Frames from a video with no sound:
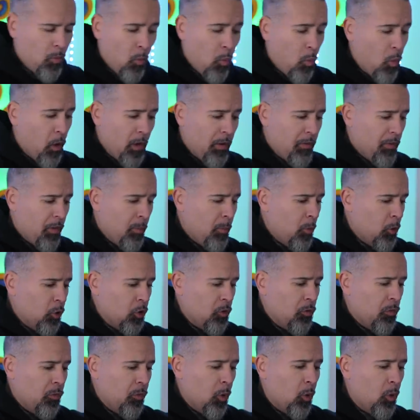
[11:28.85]
one of the
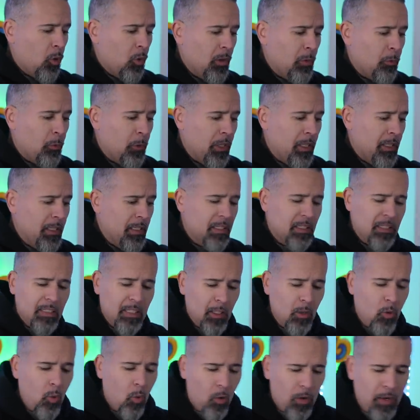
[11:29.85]
most
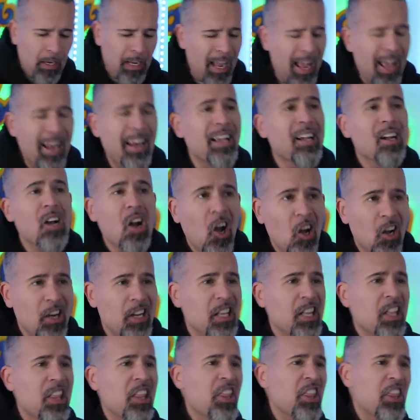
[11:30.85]
photorealistic, organic,
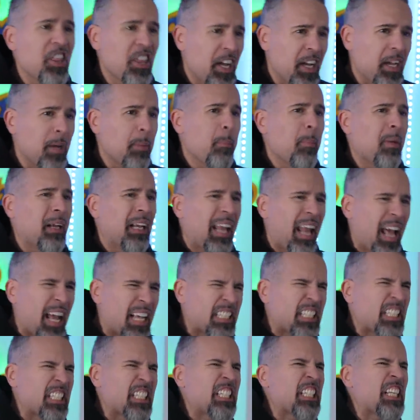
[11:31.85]
honey, thick,
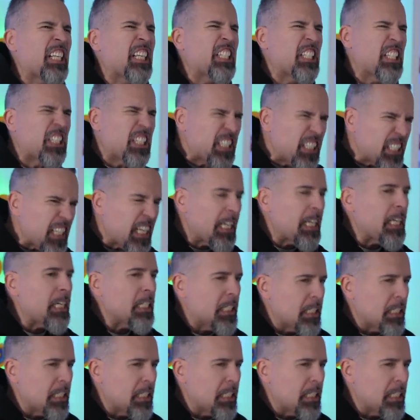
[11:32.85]
molassesy, sticky